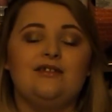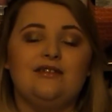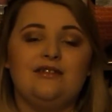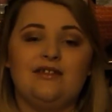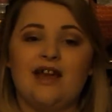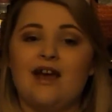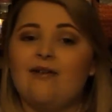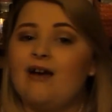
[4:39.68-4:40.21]

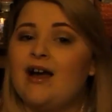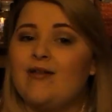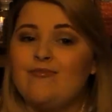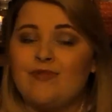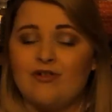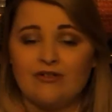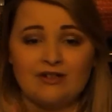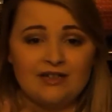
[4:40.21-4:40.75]
Now, I'm
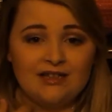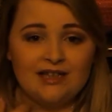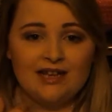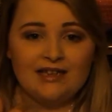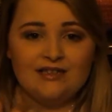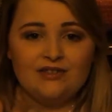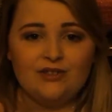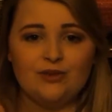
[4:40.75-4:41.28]
not going to lie
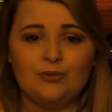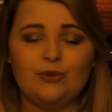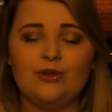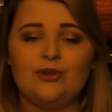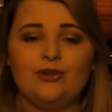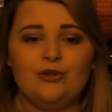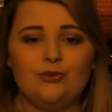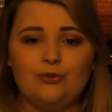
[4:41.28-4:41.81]
to you,
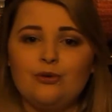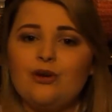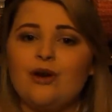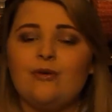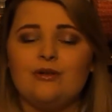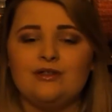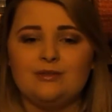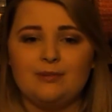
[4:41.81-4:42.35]
you will
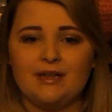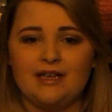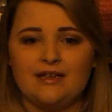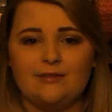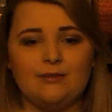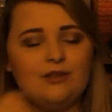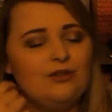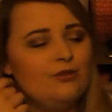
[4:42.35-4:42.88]
go on to
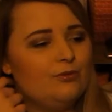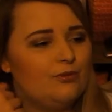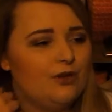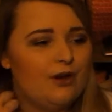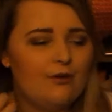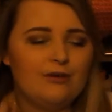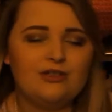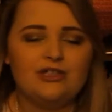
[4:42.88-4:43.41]
placement, you will
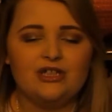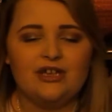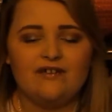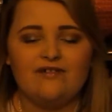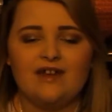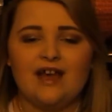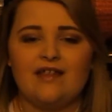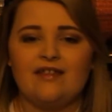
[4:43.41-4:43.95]
go on
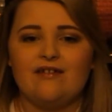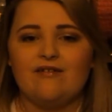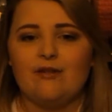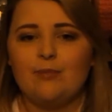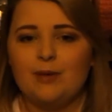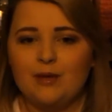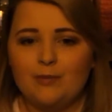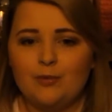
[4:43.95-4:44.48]
shift, and there are
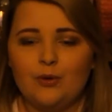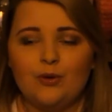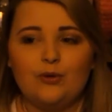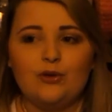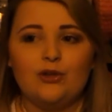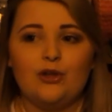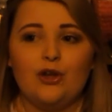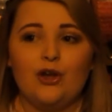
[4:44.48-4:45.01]
people
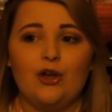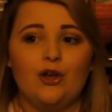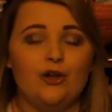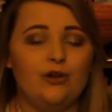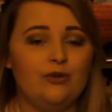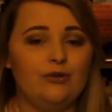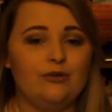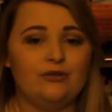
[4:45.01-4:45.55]

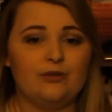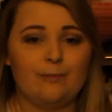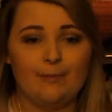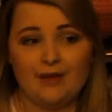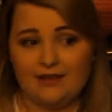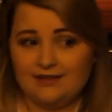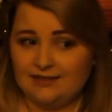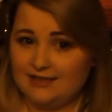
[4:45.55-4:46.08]
whose
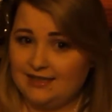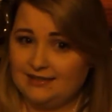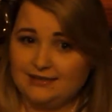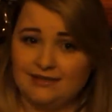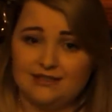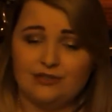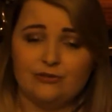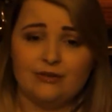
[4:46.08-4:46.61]

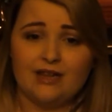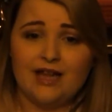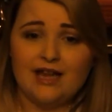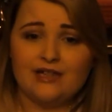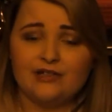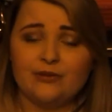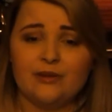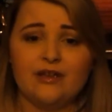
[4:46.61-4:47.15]
personalities you
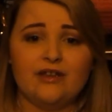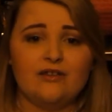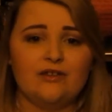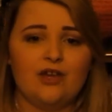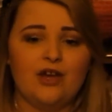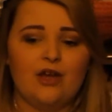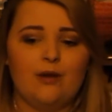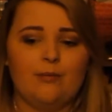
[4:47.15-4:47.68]
clash with,
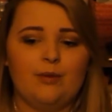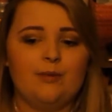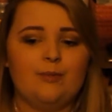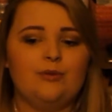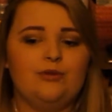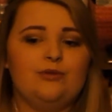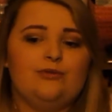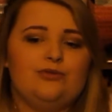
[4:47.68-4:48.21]

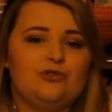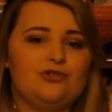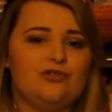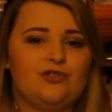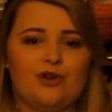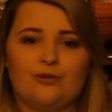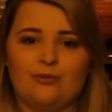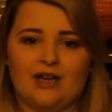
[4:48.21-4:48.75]
people you just
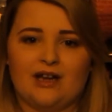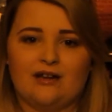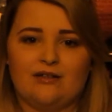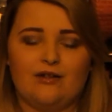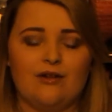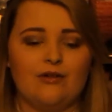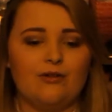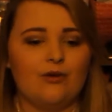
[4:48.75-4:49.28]
don't get
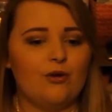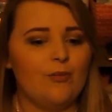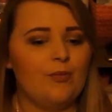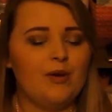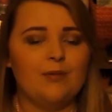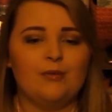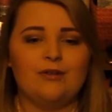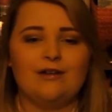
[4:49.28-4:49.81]
along, or
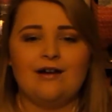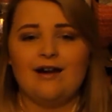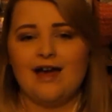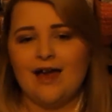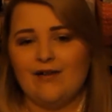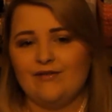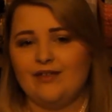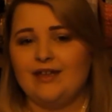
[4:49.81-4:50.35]
people that are
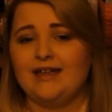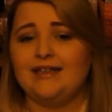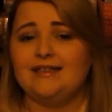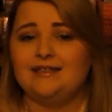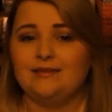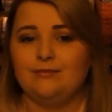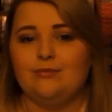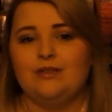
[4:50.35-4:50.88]
having a
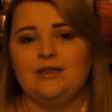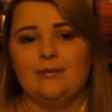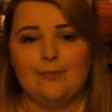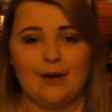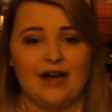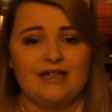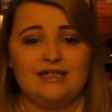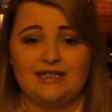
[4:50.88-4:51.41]
simply
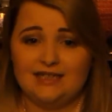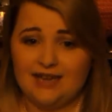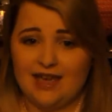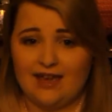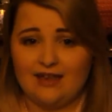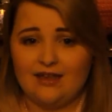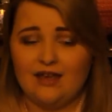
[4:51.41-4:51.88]
bad day.